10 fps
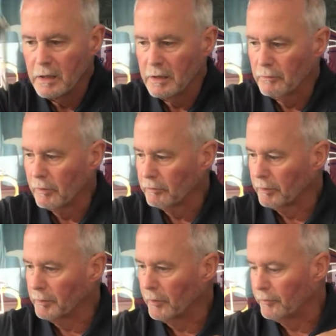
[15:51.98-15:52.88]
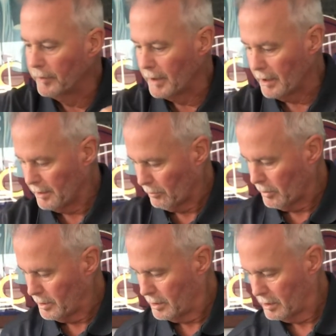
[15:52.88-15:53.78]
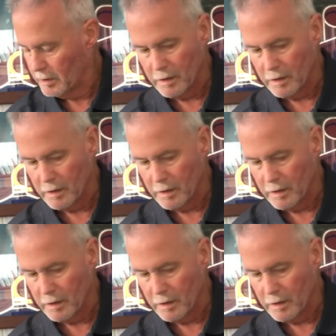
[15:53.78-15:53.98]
And we'll remove it out of the way.